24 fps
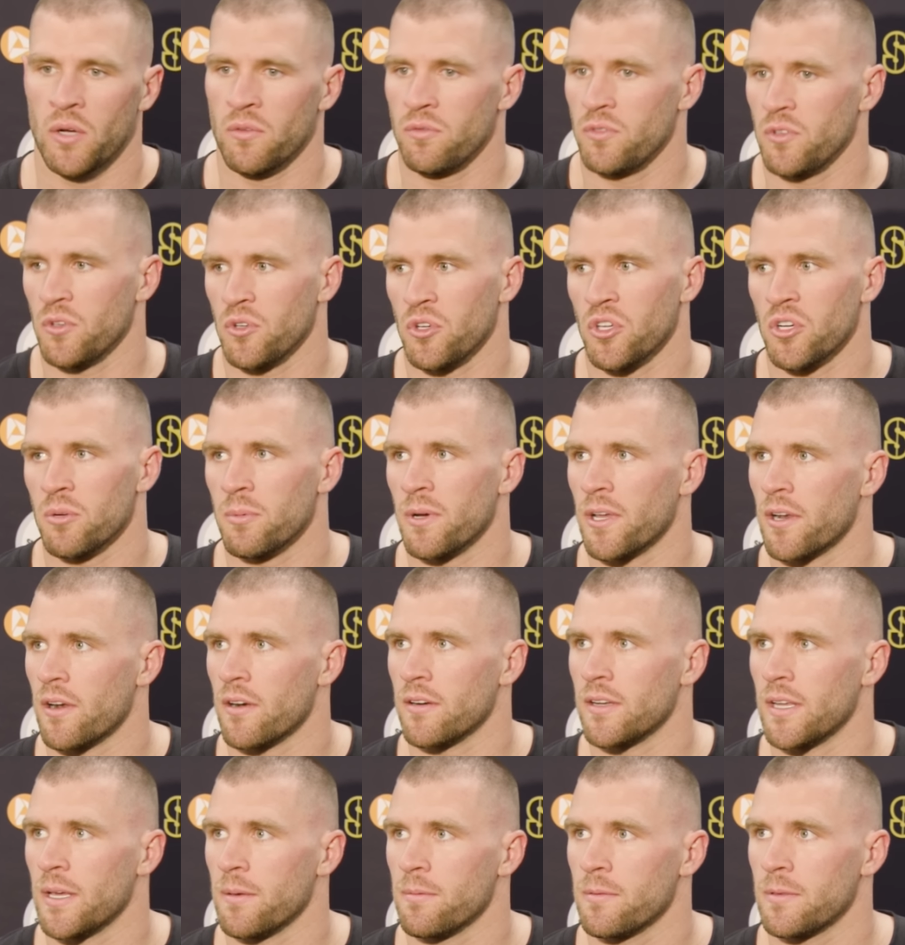Feel good about our
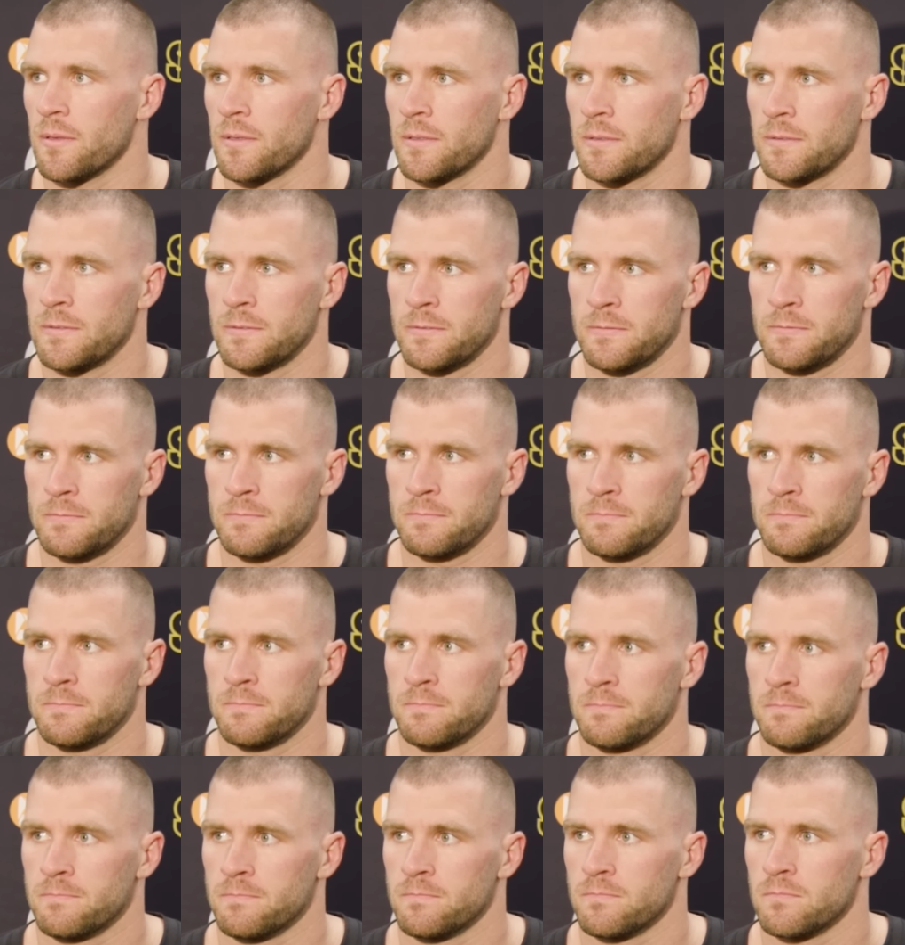depth. What did Preston
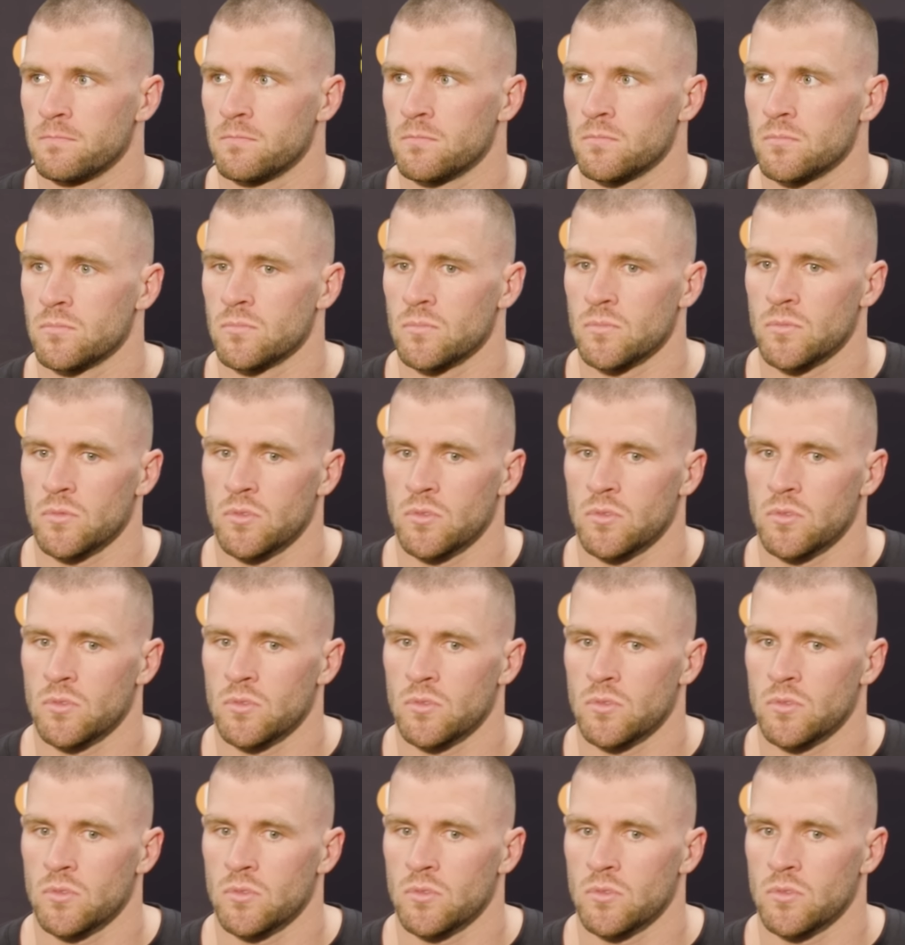show you?